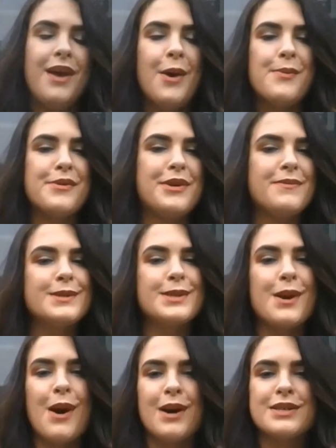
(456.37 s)
But beavers
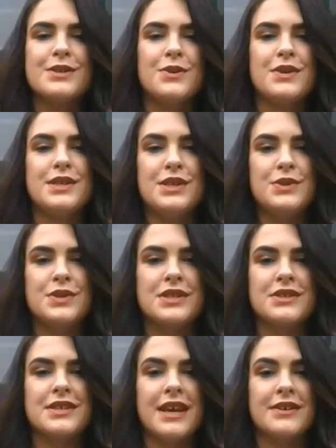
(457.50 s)
are also going to use
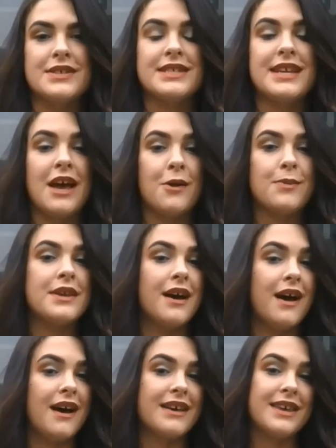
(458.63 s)
their tails to help
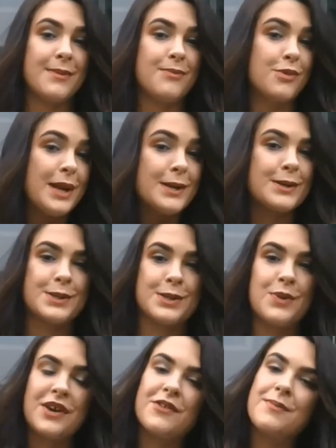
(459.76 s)
uh, get predators
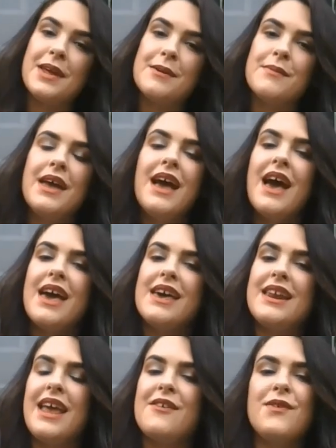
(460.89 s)
away from them
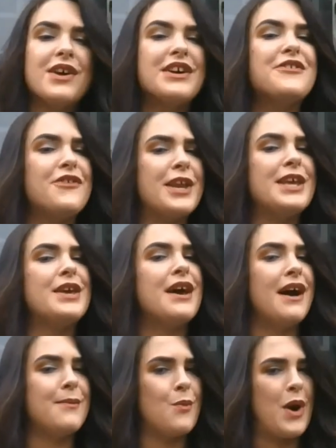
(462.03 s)
in a very funny
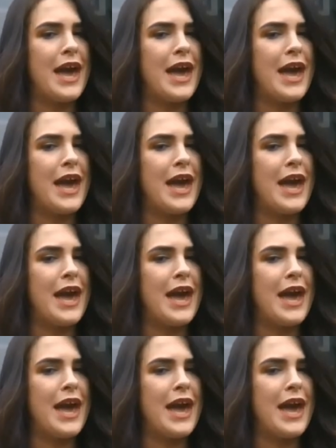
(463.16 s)
um, way,